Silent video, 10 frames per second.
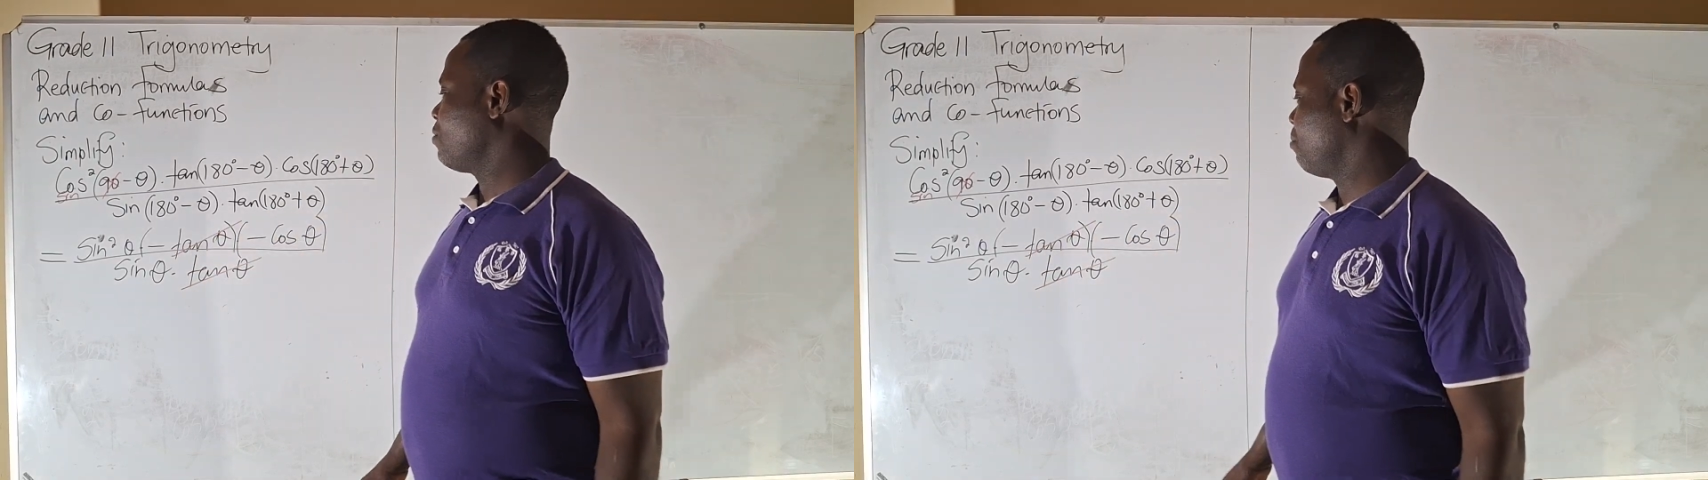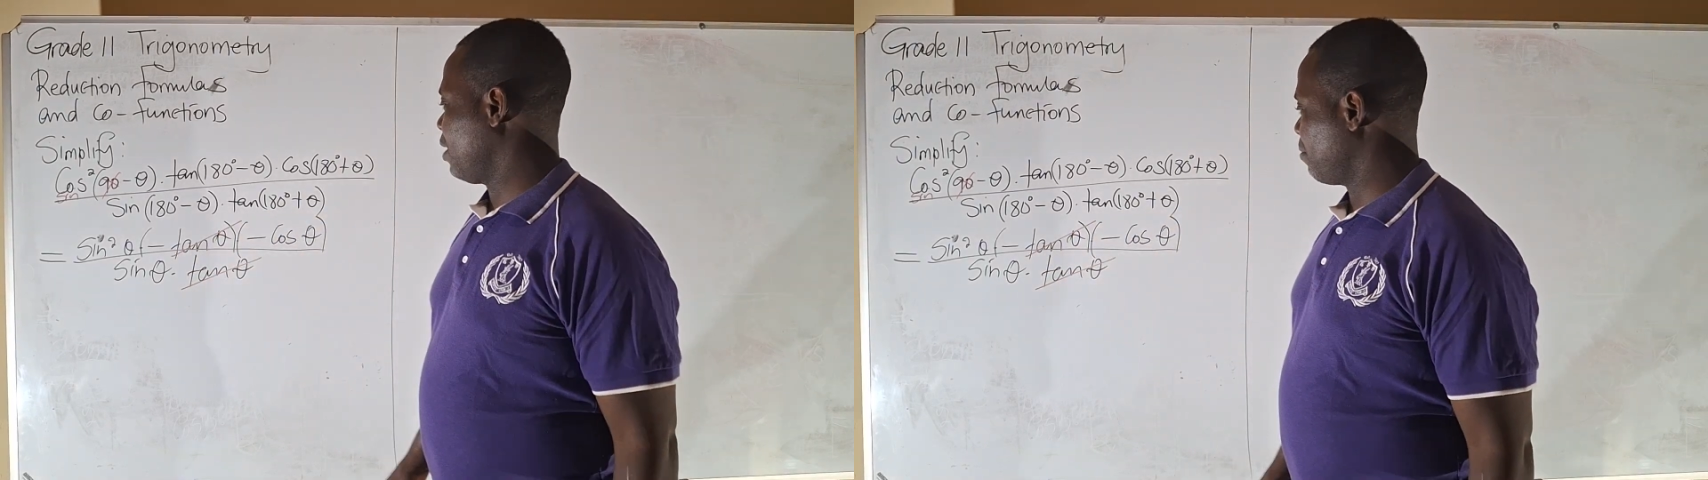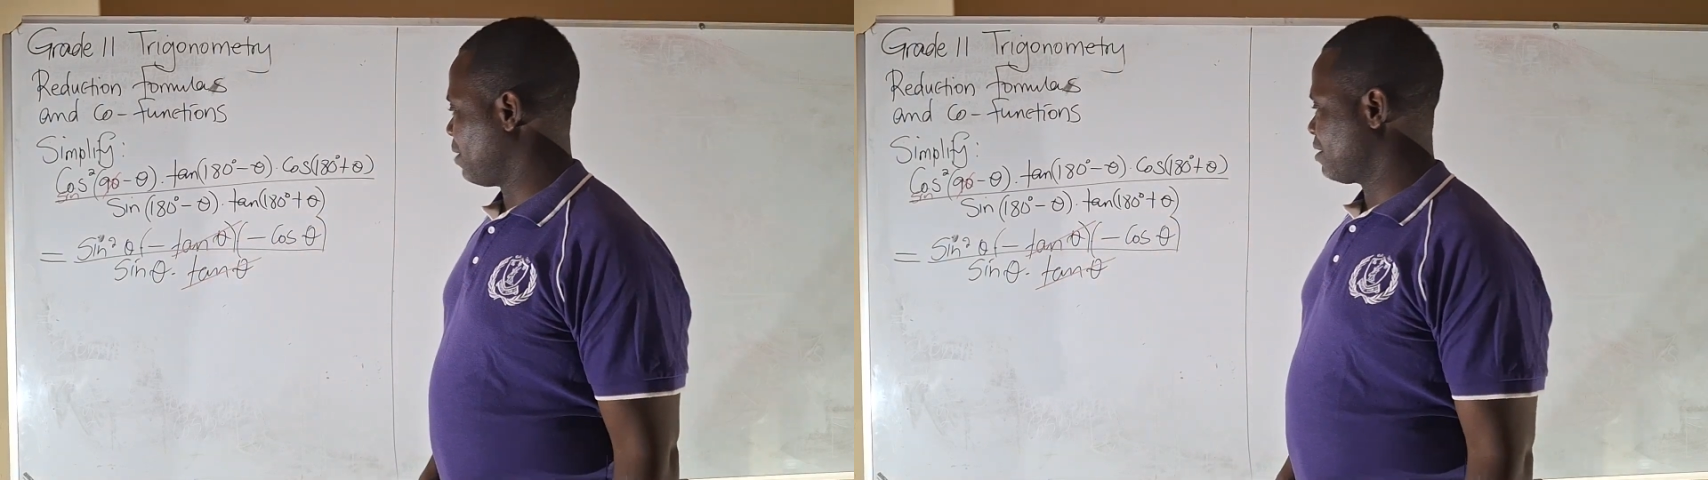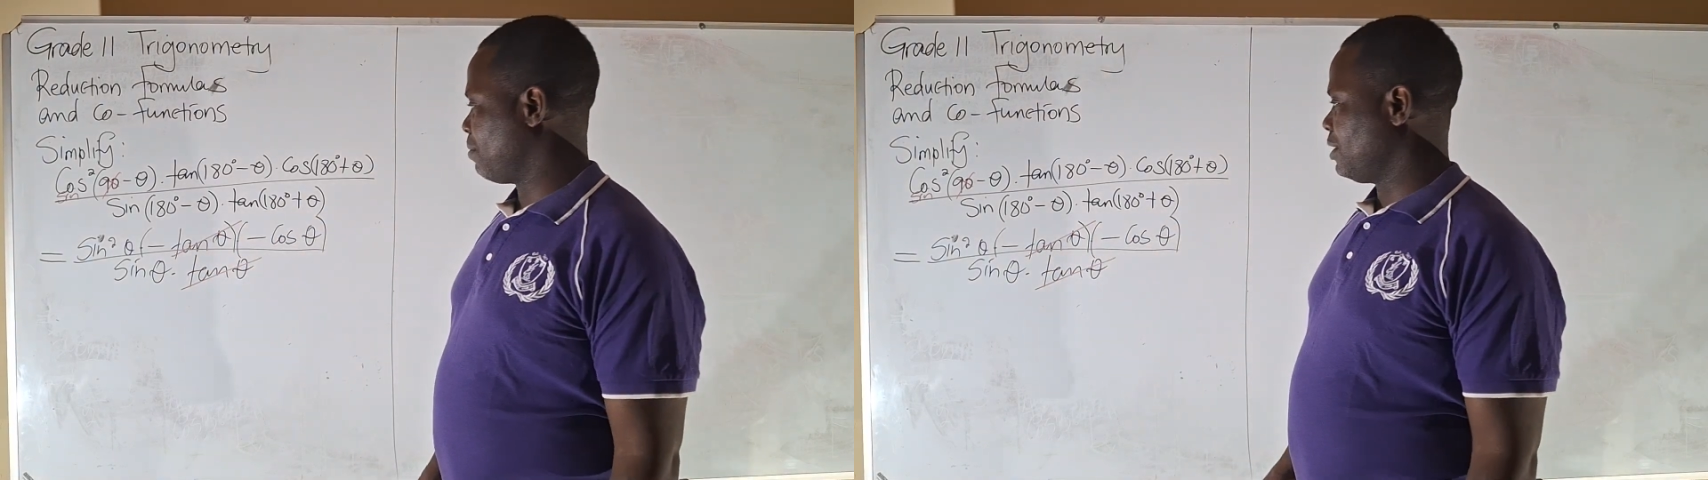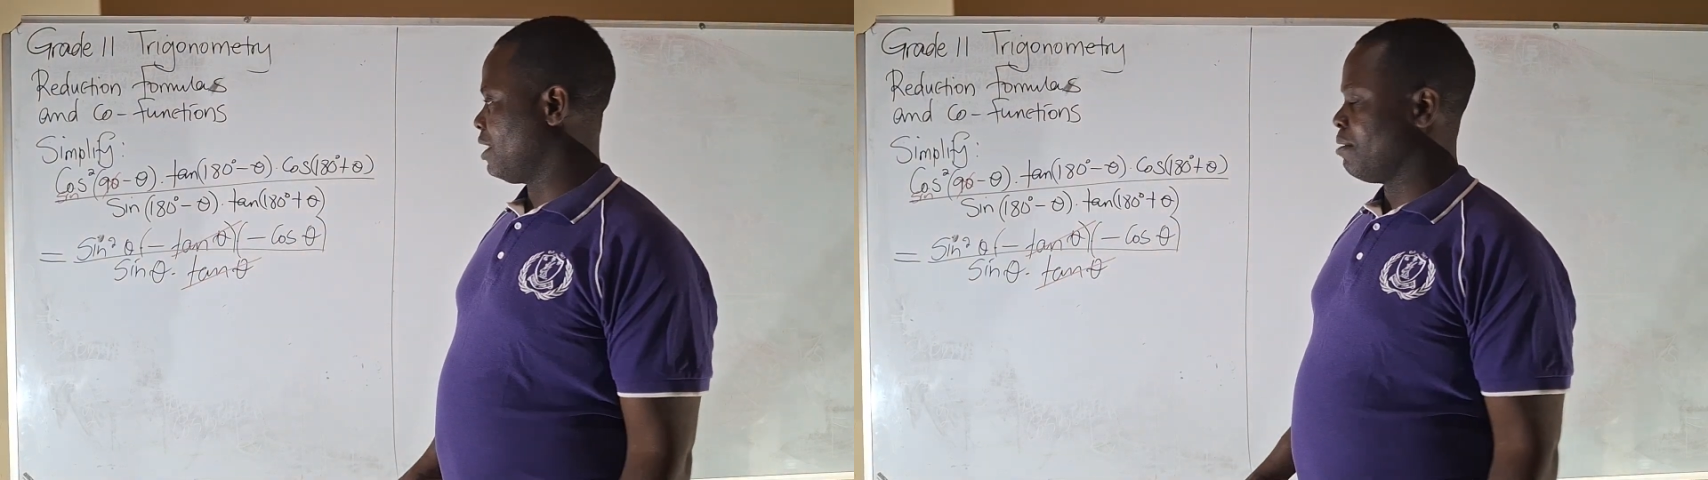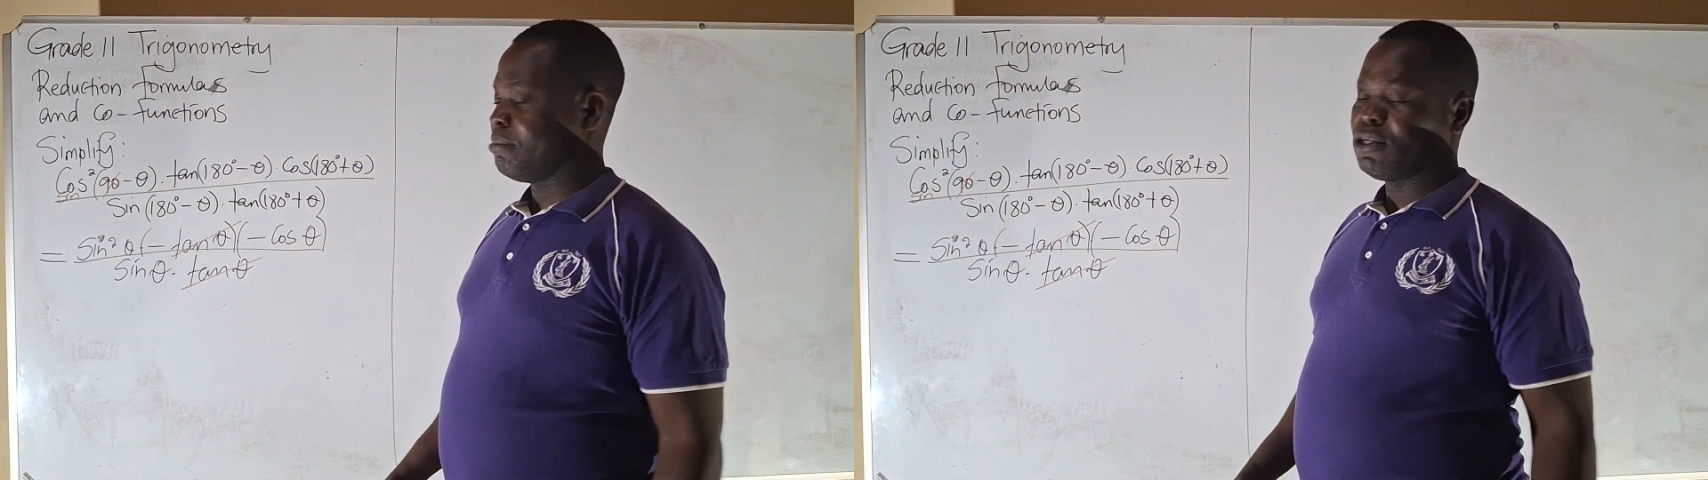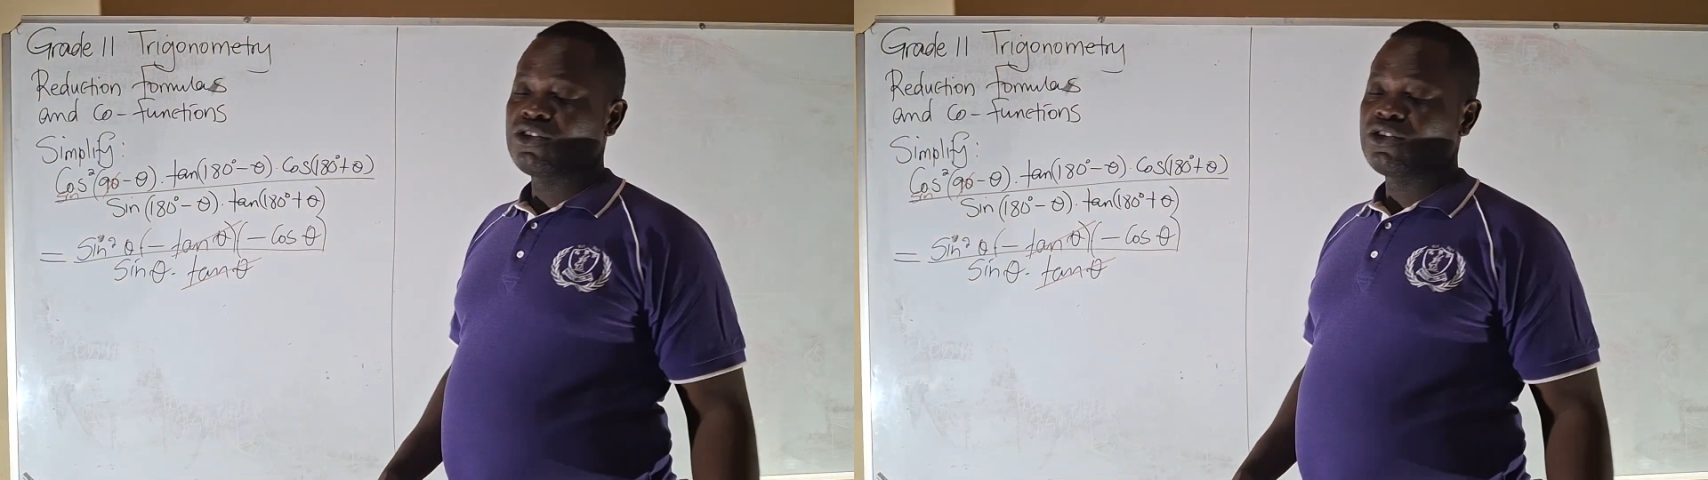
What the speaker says: will make my expression a bit